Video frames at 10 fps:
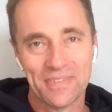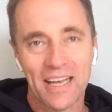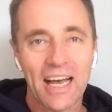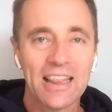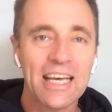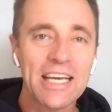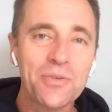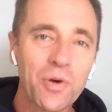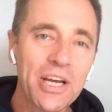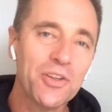A land
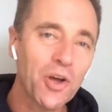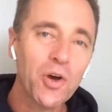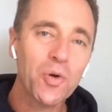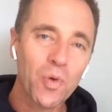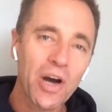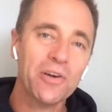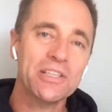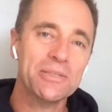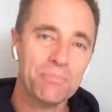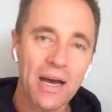where no
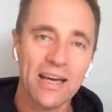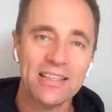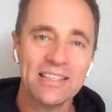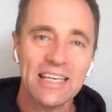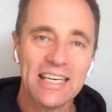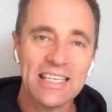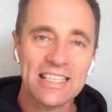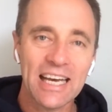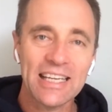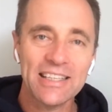worries mate is
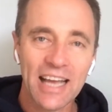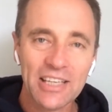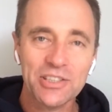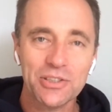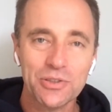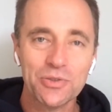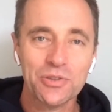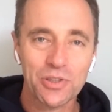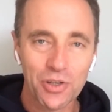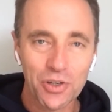a national
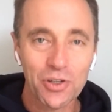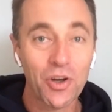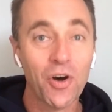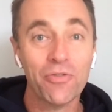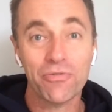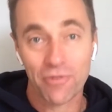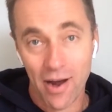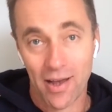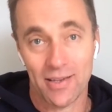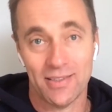turn of
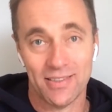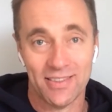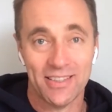phrase.